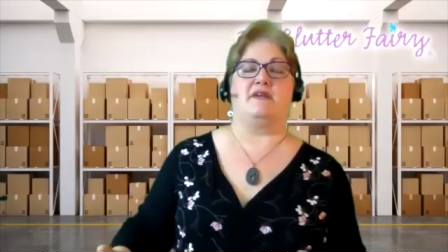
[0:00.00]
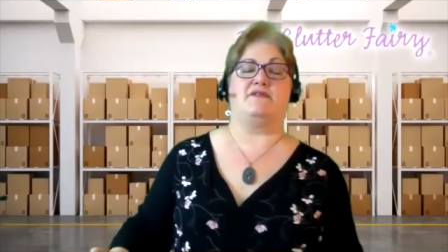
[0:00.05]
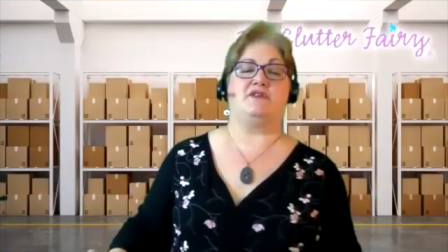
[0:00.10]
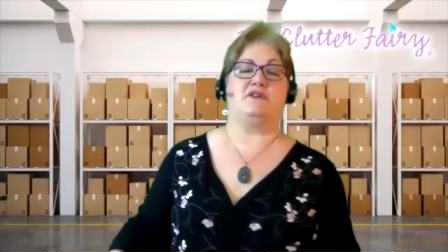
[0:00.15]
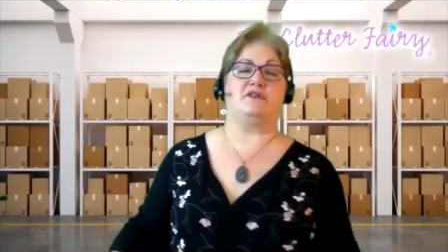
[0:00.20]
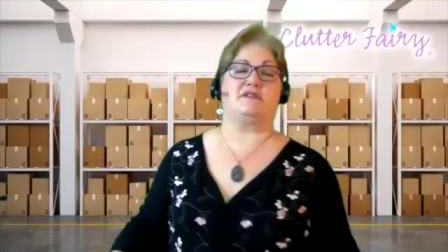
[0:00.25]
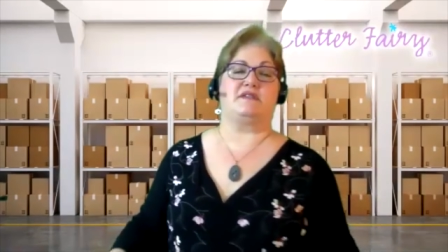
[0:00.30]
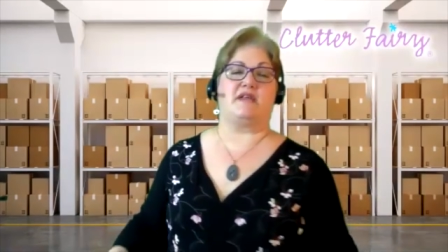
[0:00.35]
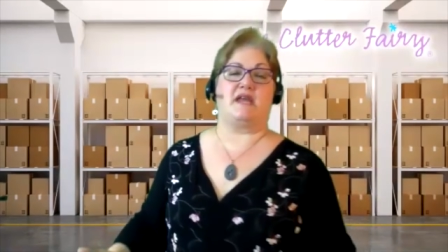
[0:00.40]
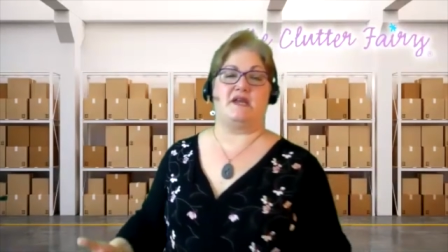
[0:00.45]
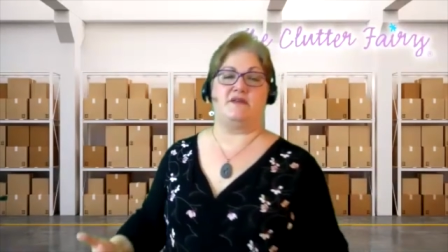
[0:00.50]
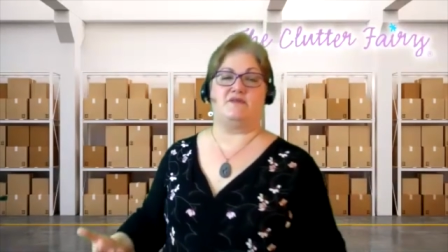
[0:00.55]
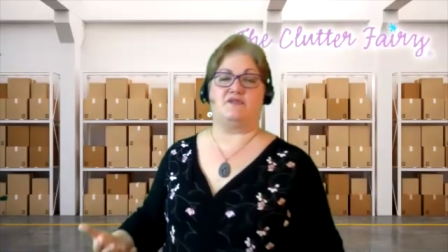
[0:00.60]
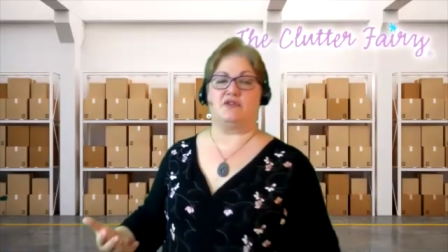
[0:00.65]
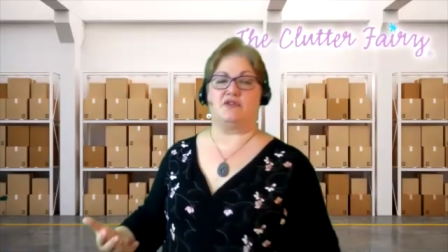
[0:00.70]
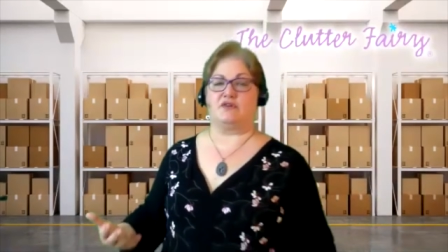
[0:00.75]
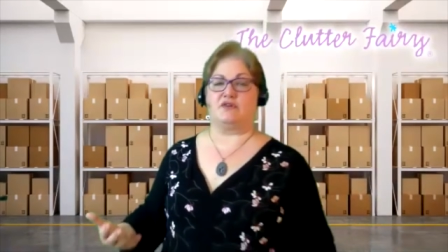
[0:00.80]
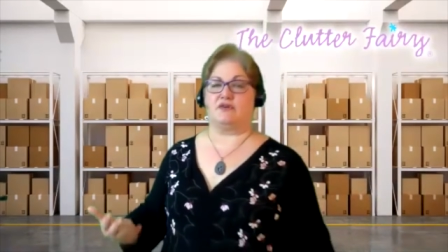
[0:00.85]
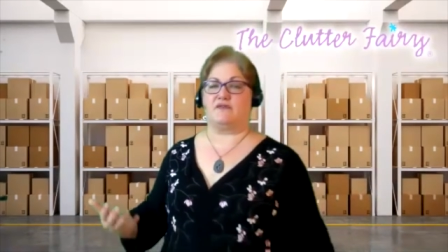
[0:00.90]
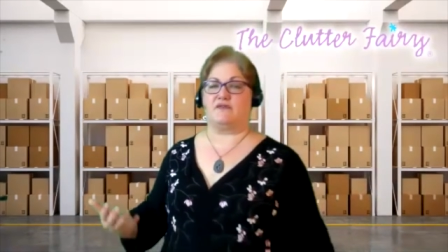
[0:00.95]
If you
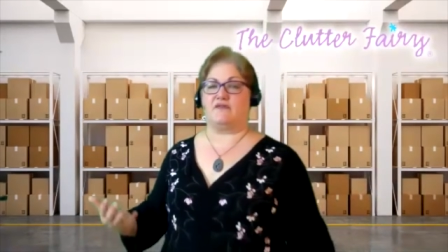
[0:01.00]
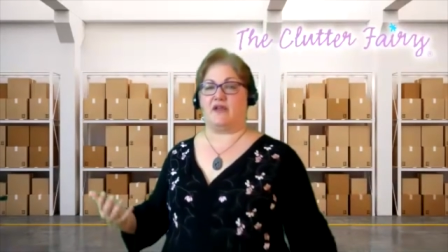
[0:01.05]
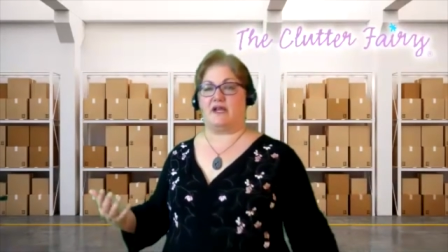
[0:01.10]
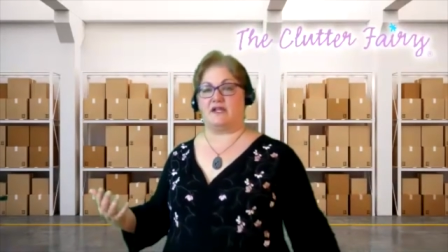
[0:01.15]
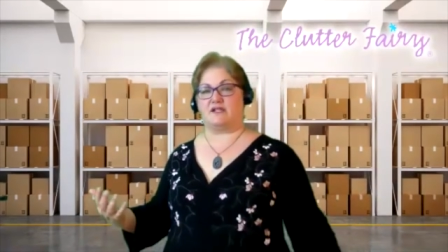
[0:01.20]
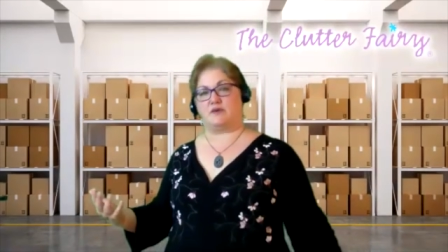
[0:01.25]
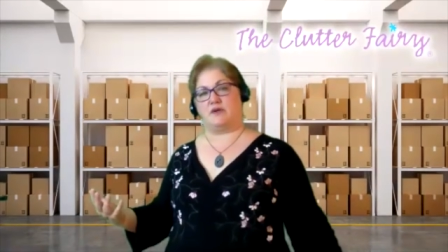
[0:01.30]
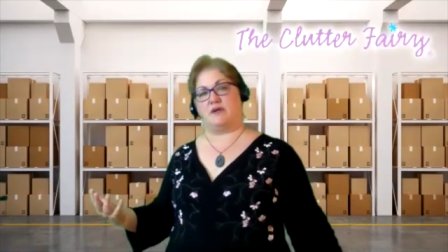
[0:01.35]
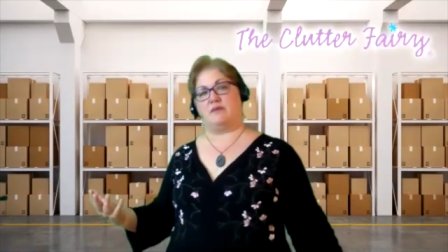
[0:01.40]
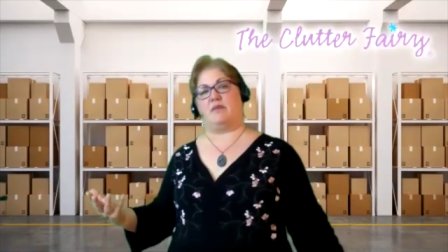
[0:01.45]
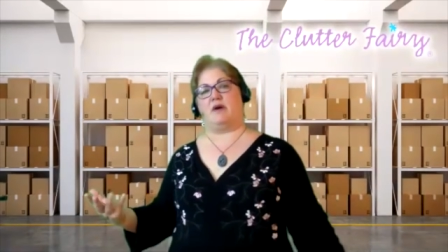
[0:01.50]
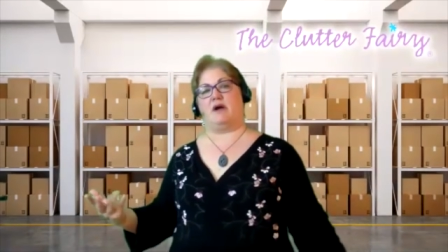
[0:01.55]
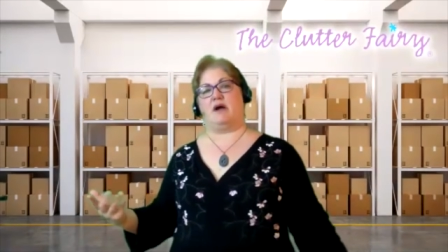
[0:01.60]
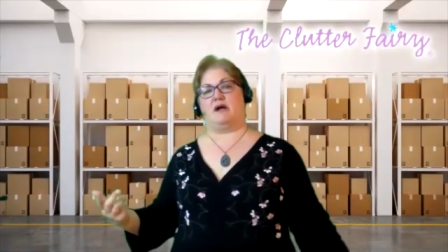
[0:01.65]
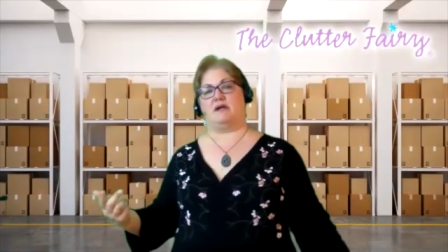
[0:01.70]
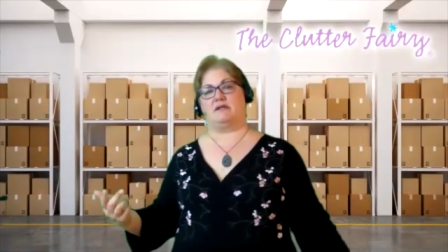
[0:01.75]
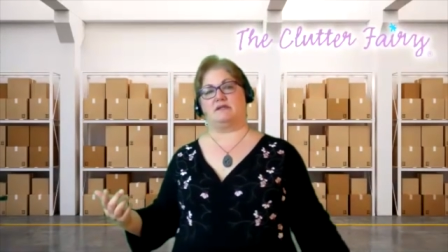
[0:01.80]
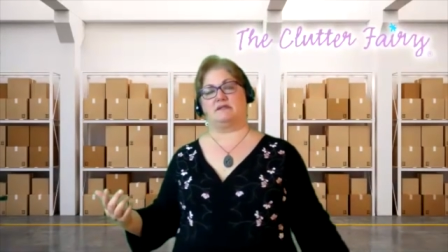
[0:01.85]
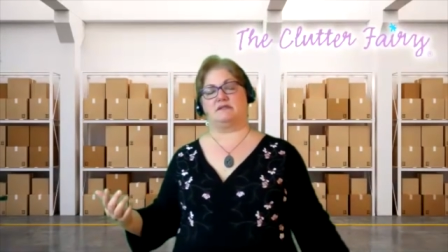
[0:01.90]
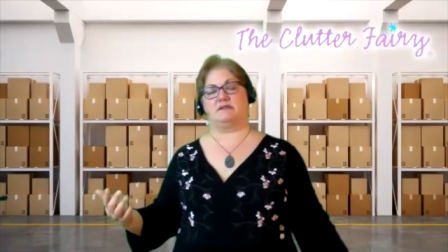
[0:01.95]
saved your flat screen
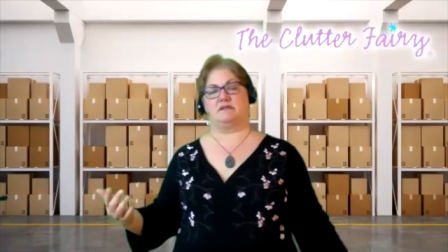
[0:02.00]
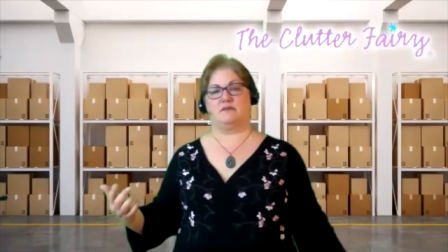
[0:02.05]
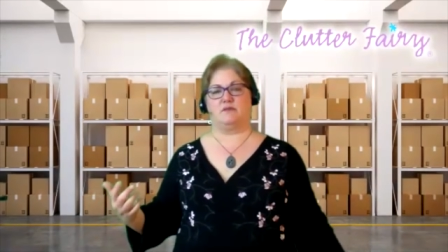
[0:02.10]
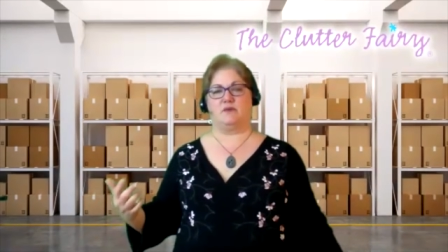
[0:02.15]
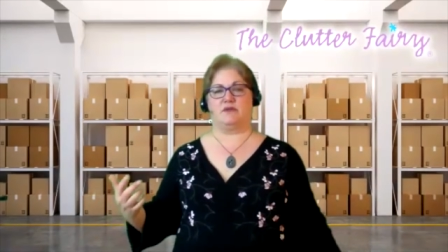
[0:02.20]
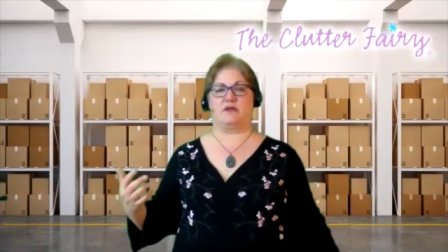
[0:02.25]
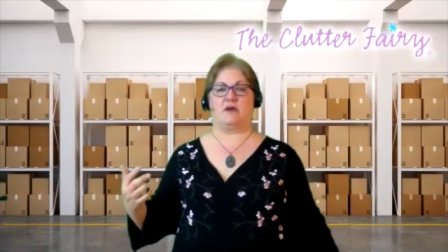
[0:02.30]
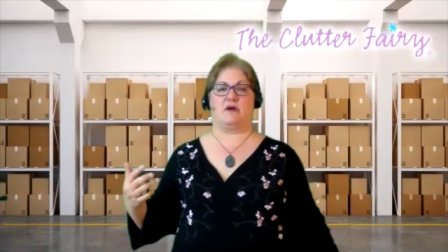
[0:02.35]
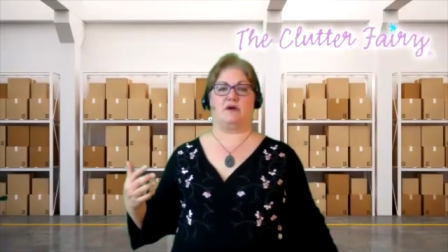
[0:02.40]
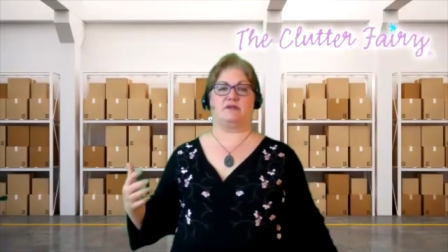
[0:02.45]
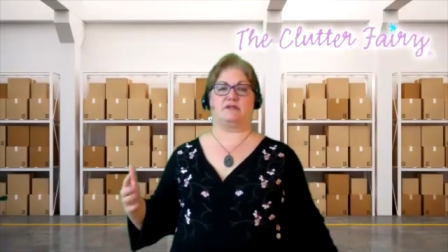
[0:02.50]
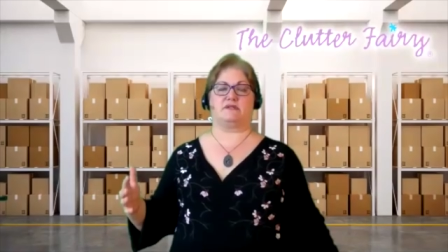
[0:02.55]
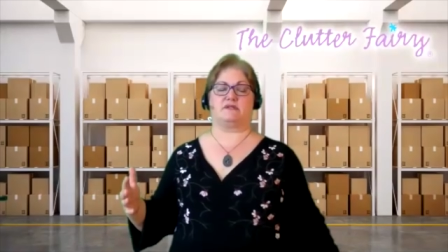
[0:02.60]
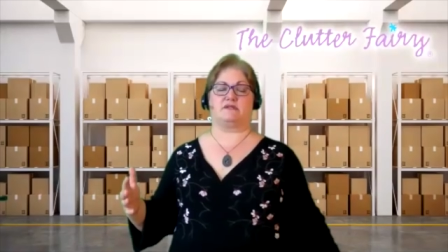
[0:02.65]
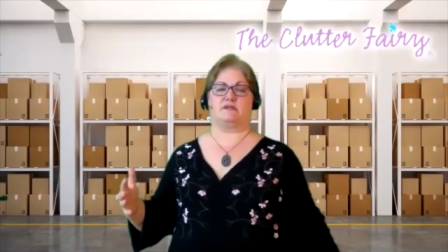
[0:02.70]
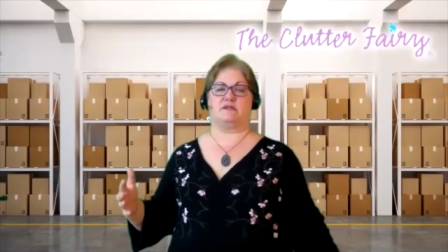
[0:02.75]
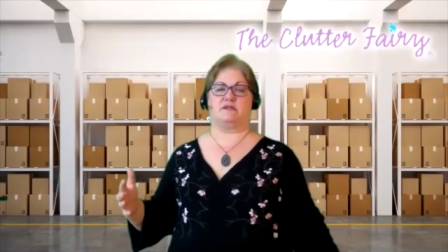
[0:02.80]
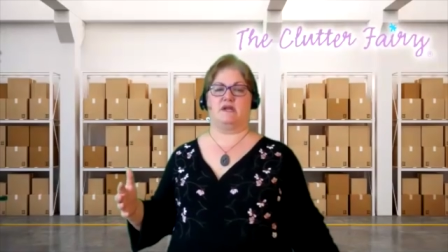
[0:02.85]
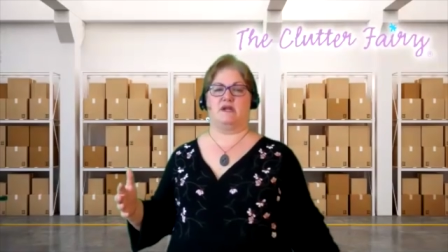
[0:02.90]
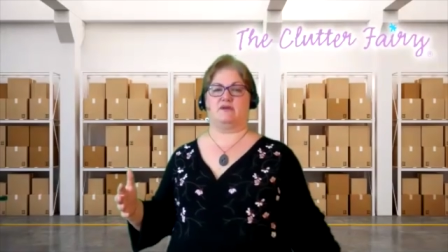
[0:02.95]
box with all
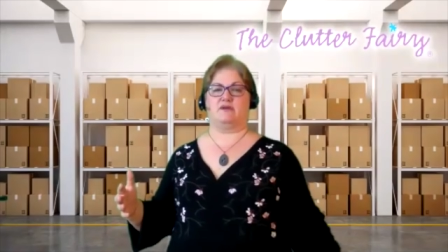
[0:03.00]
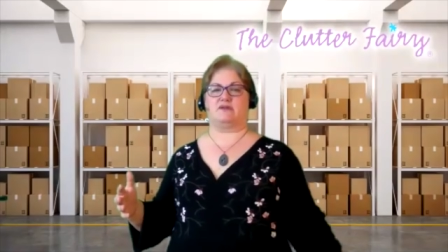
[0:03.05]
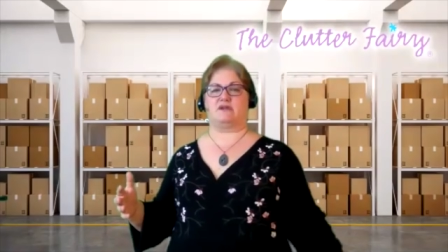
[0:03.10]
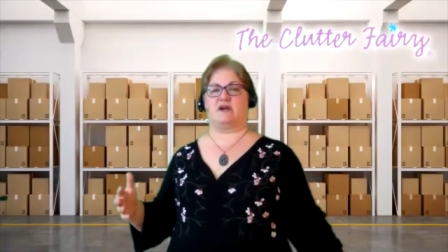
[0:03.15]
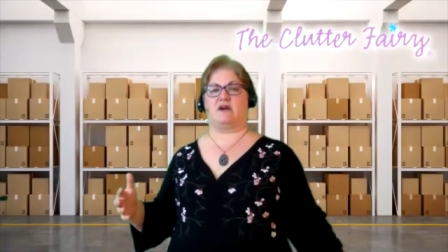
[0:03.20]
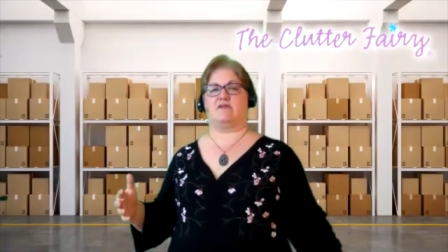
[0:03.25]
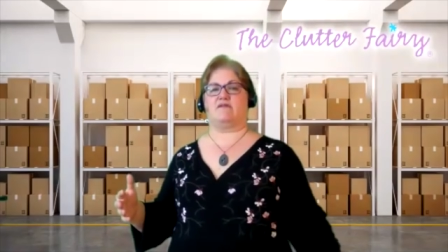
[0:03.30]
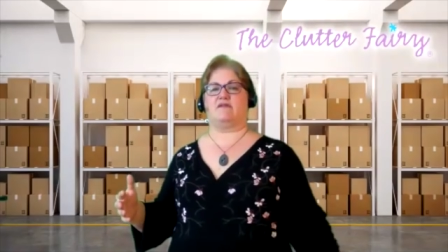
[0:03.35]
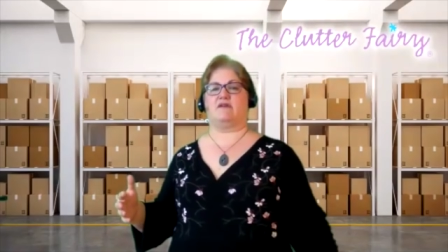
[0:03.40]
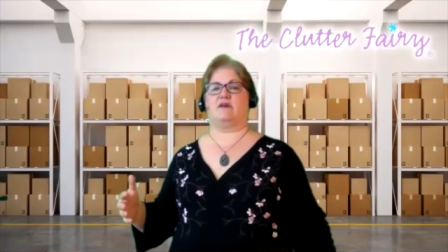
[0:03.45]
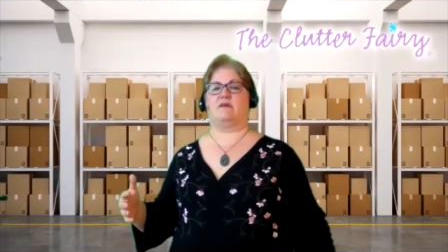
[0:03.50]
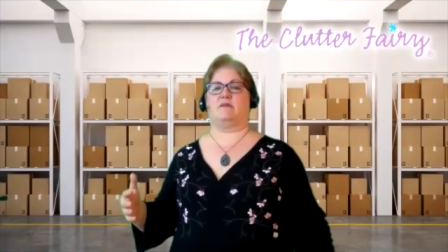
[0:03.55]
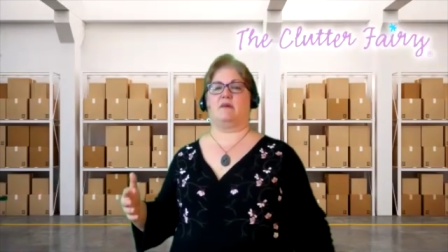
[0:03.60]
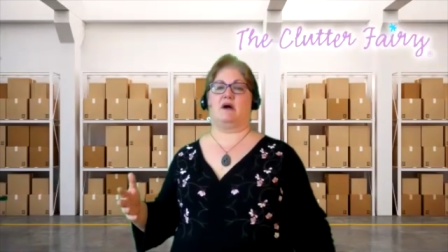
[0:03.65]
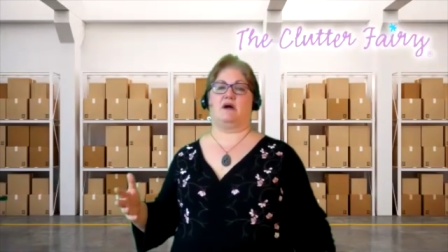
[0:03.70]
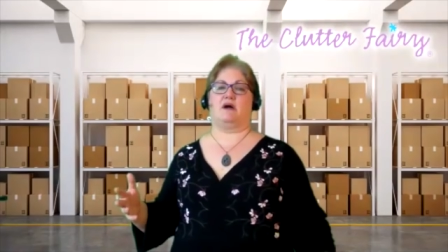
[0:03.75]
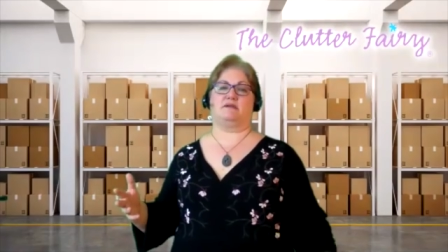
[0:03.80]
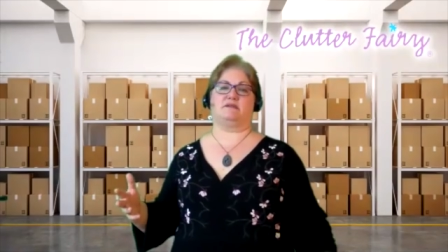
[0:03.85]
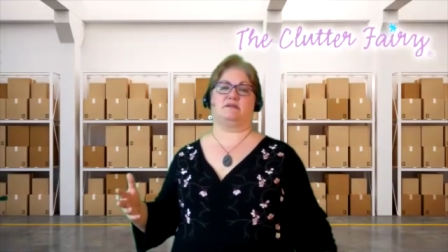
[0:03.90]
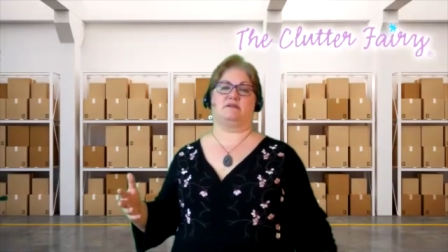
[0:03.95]
its, you know, styrofoam,
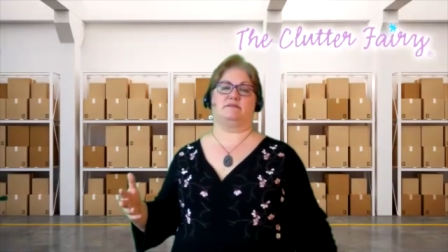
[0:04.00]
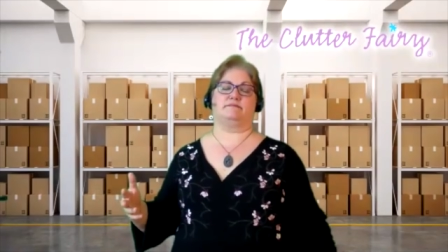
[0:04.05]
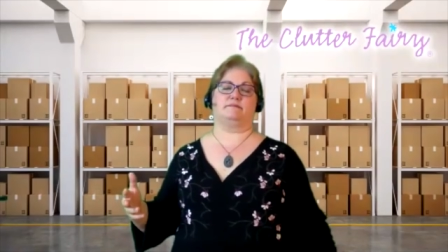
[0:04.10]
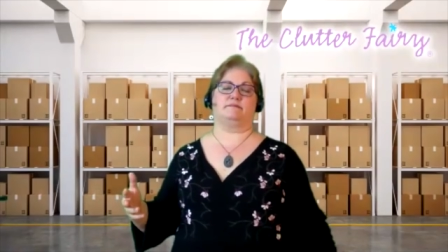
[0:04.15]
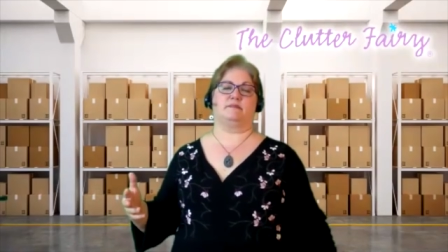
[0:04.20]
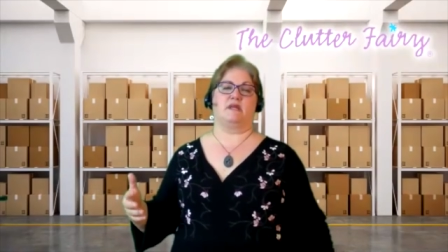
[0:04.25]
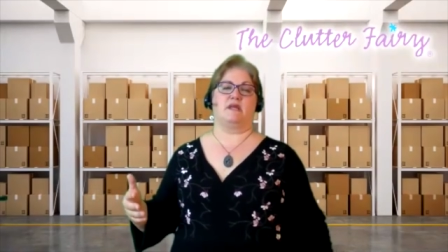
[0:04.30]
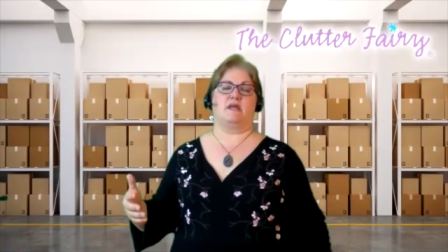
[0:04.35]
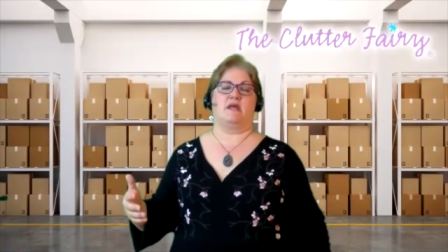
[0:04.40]
awesome.